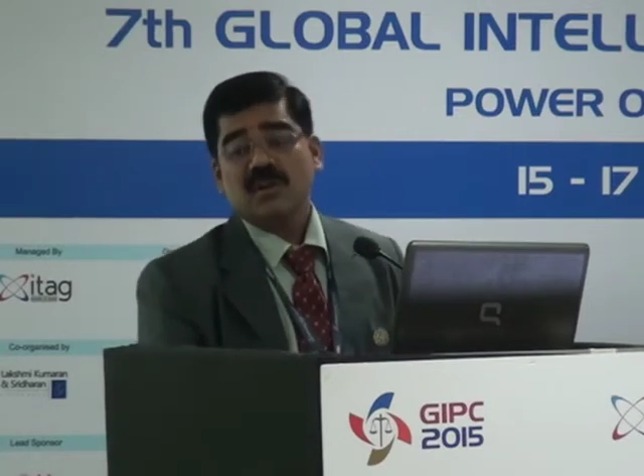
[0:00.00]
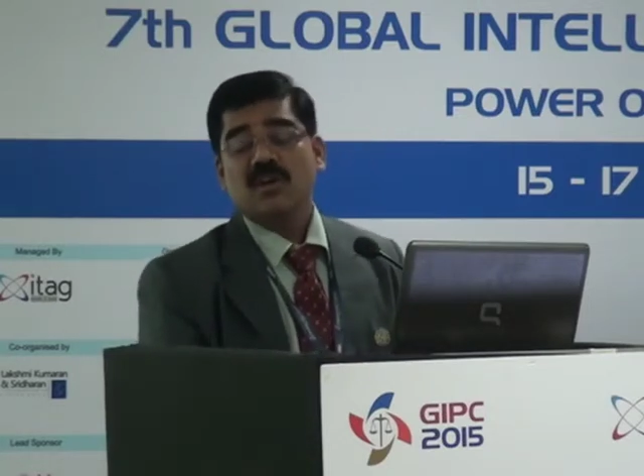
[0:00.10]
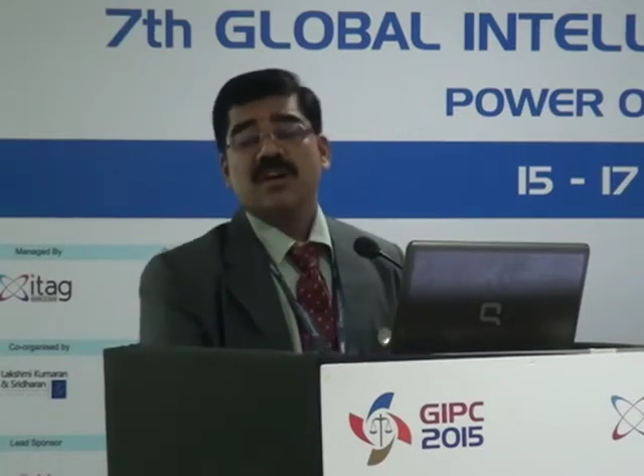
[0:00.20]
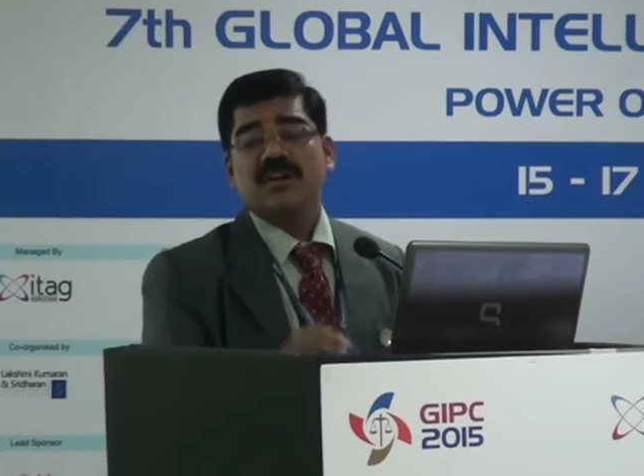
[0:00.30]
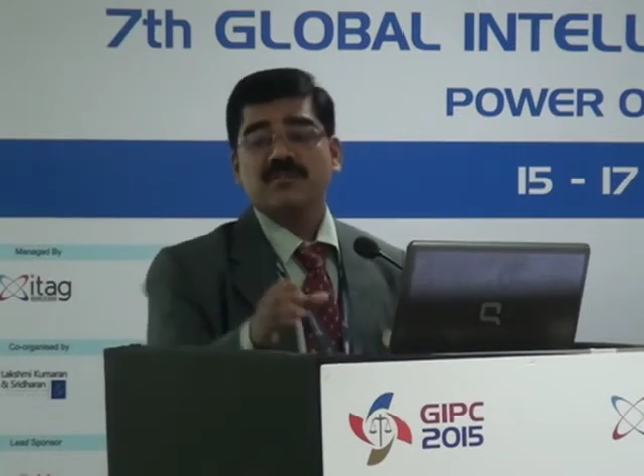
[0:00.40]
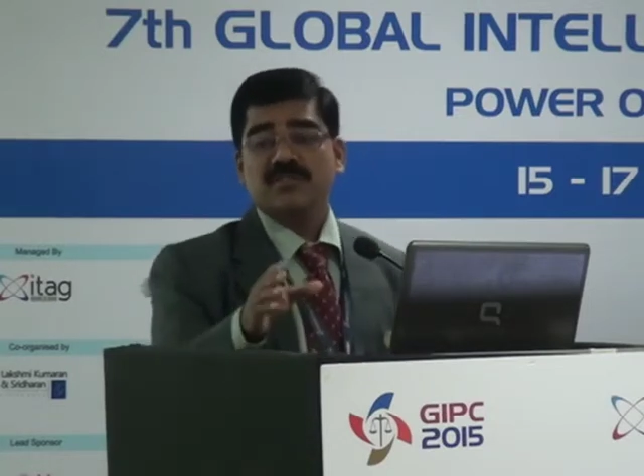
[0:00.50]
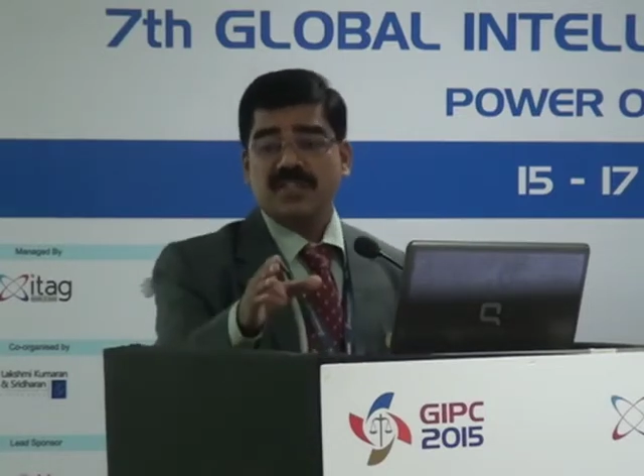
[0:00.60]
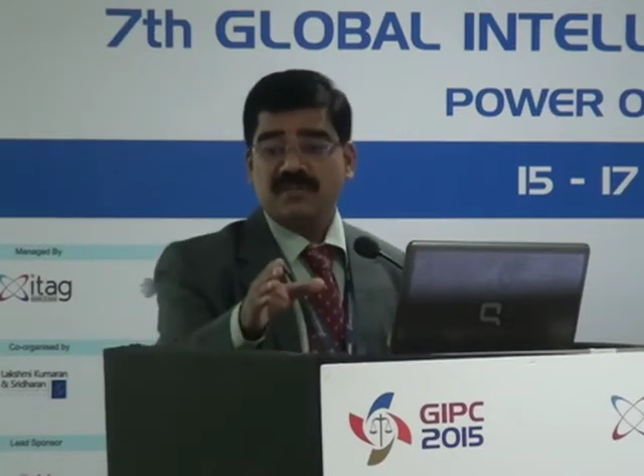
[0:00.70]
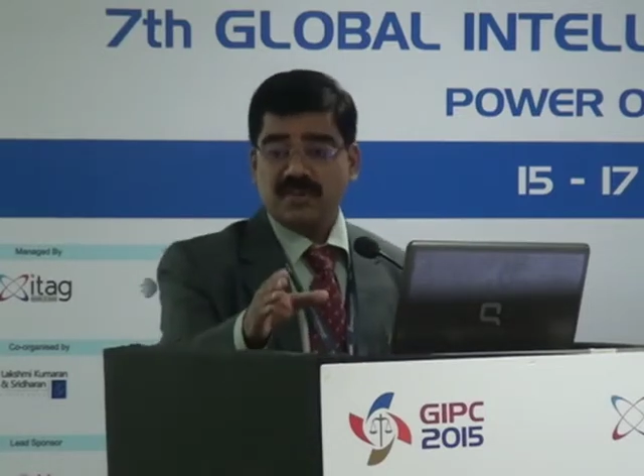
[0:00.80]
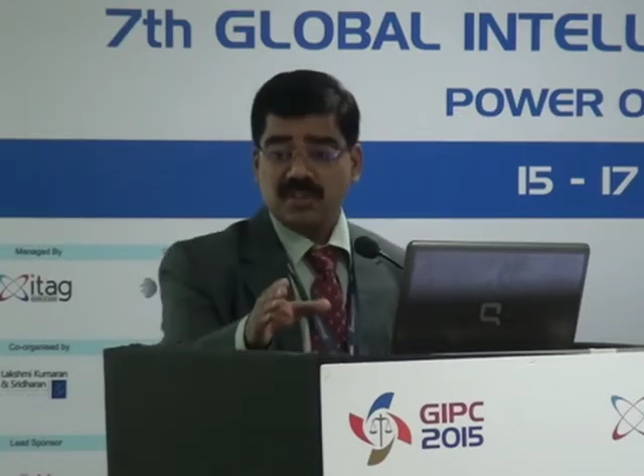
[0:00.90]
or induced
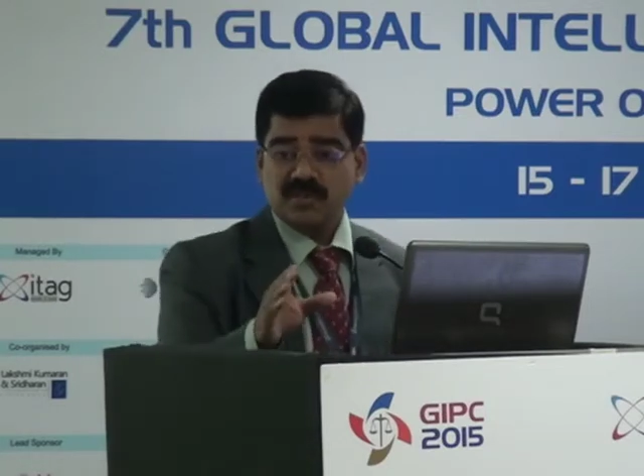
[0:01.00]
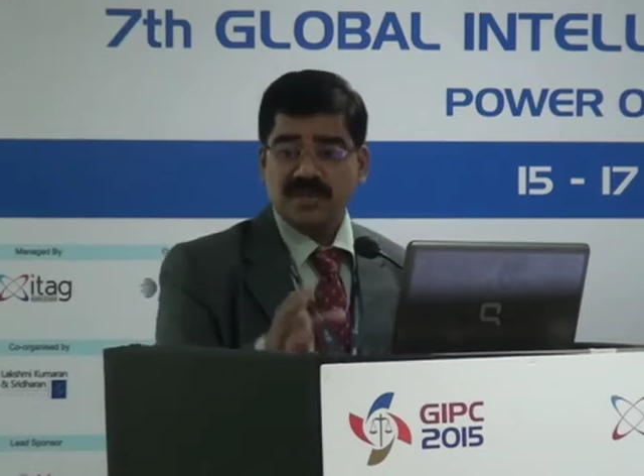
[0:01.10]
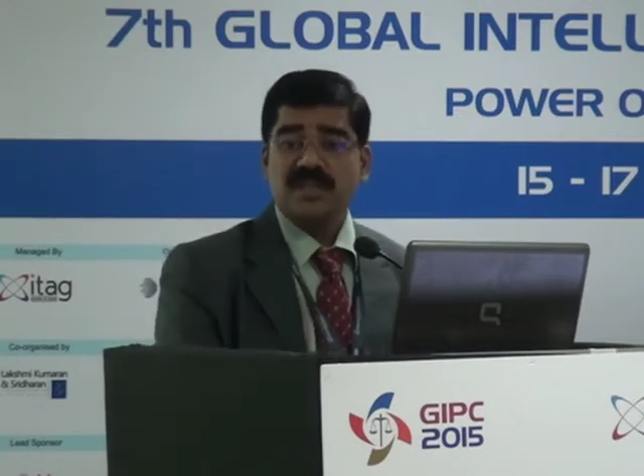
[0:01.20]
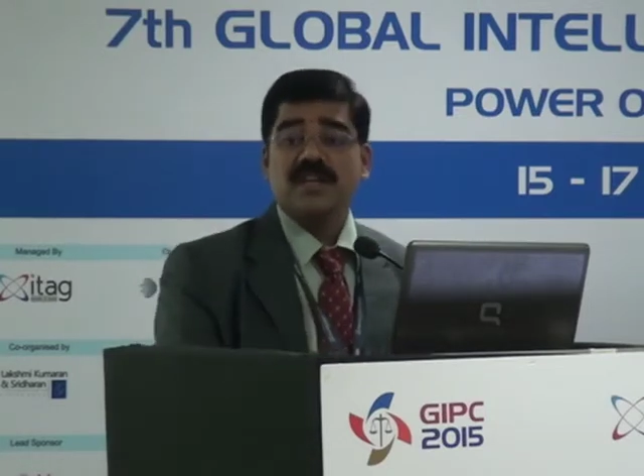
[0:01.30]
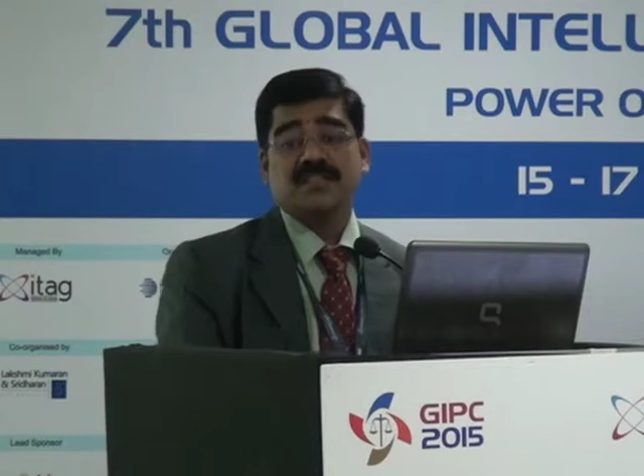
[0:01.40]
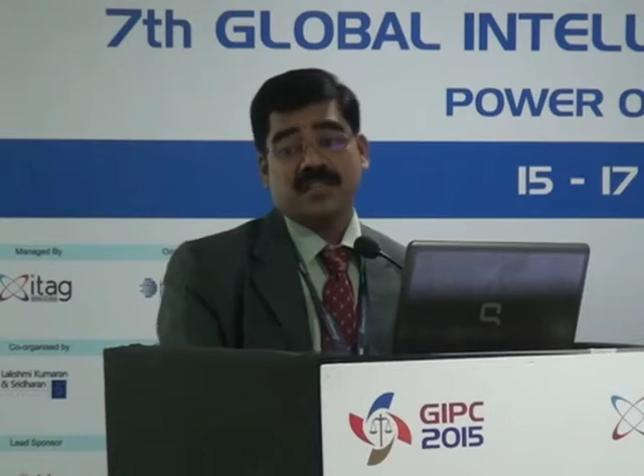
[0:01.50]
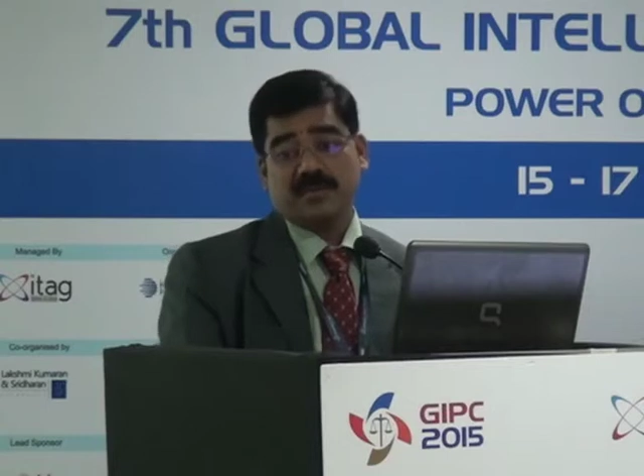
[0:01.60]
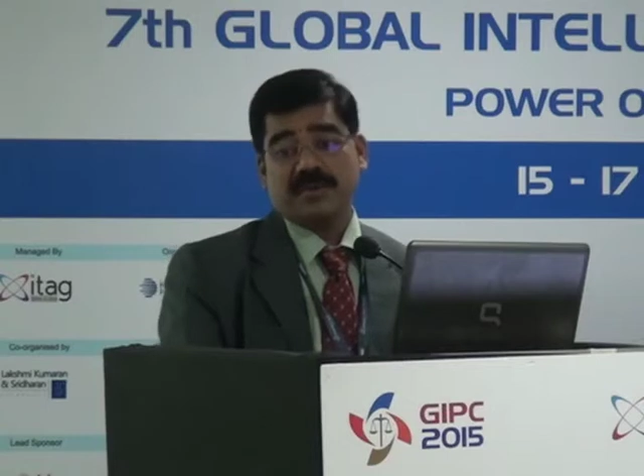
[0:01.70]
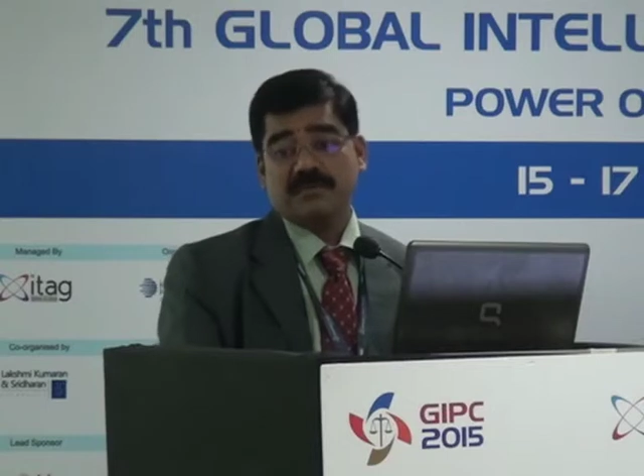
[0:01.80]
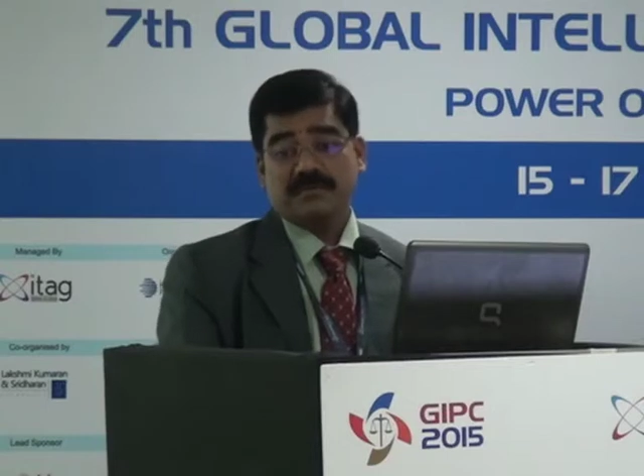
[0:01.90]
infringement has happened.